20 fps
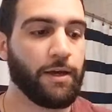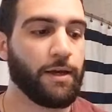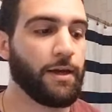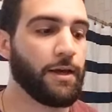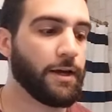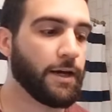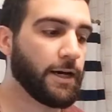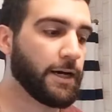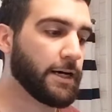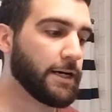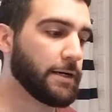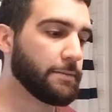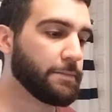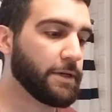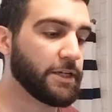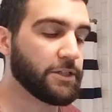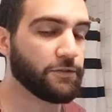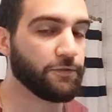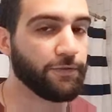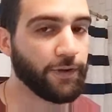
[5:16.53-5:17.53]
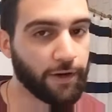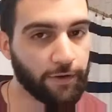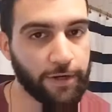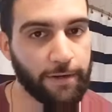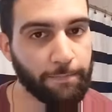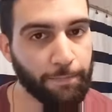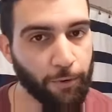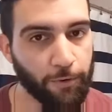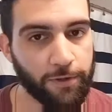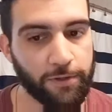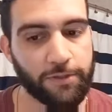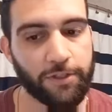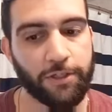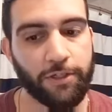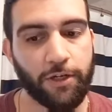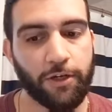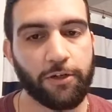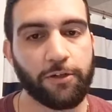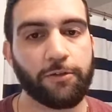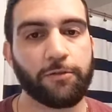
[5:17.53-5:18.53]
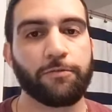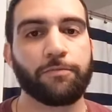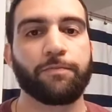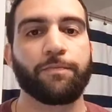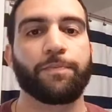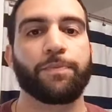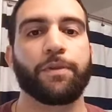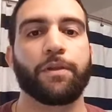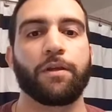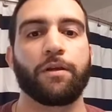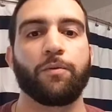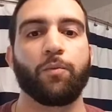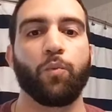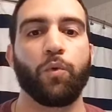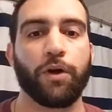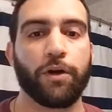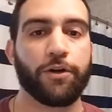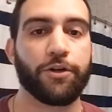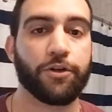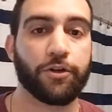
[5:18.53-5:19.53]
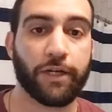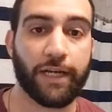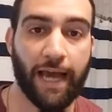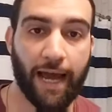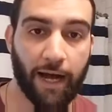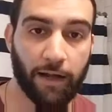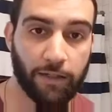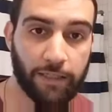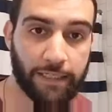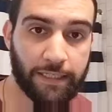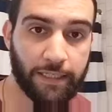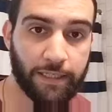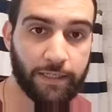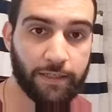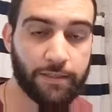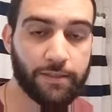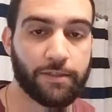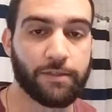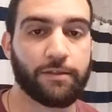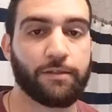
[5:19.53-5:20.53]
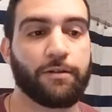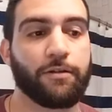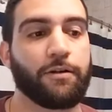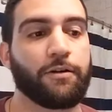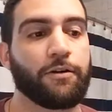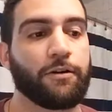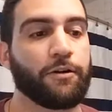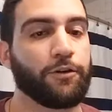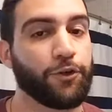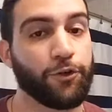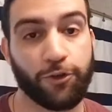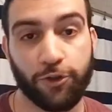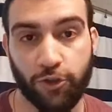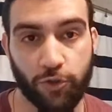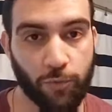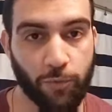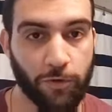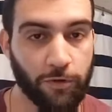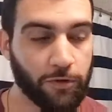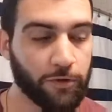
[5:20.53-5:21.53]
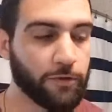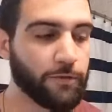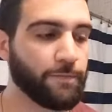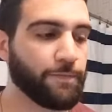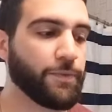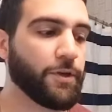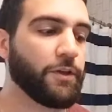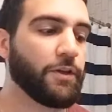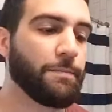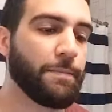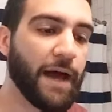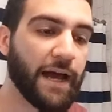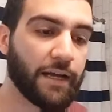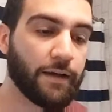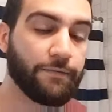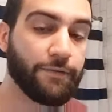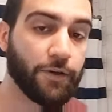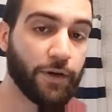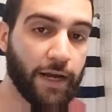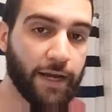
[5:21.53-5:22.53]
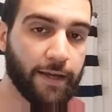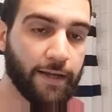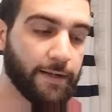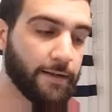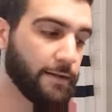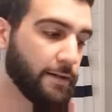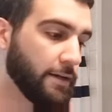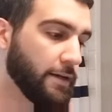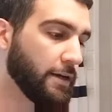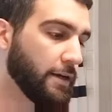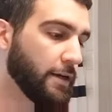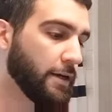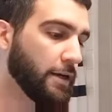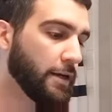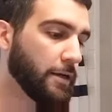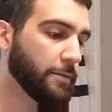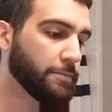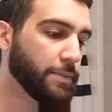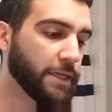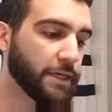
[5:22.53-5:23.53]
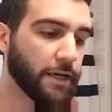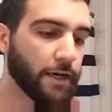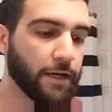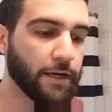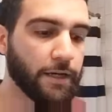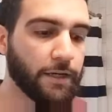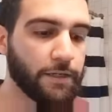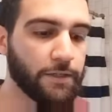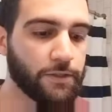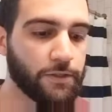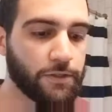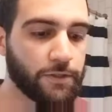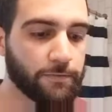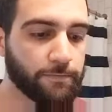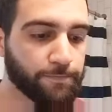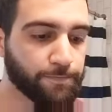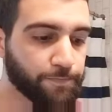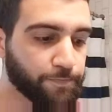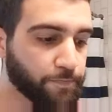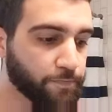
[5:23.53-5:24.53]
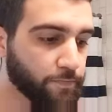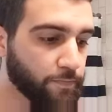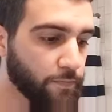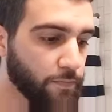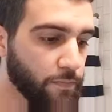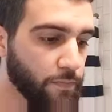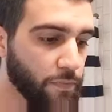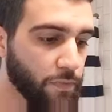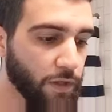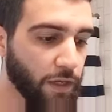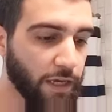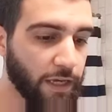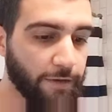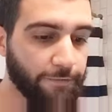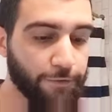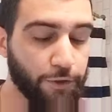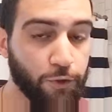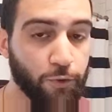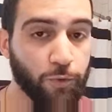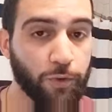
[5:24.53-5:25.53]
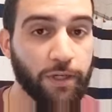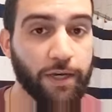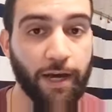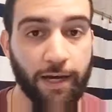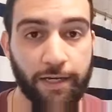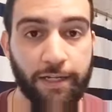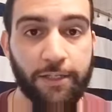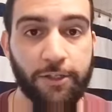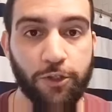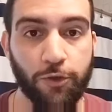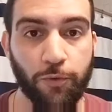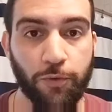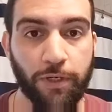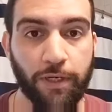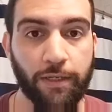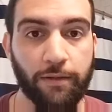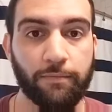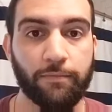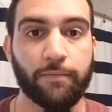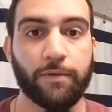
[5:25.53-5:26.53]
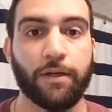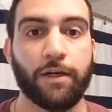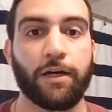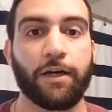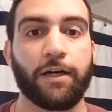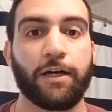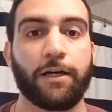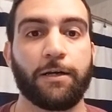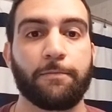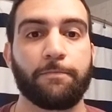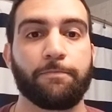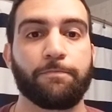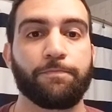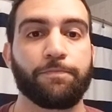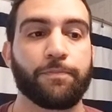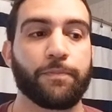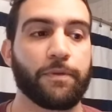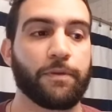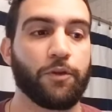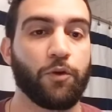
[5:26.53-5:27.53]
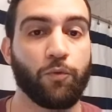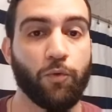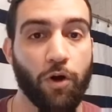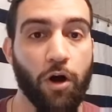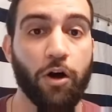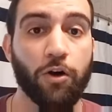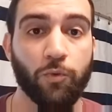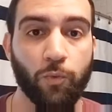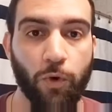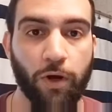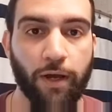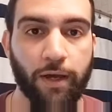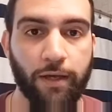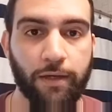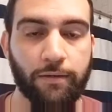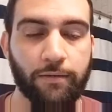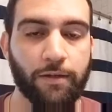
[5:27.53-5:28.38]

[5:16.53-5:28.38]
It's very important to know where your cowlick is or your swirl on the back of your head, because if you cut into it the wrong way,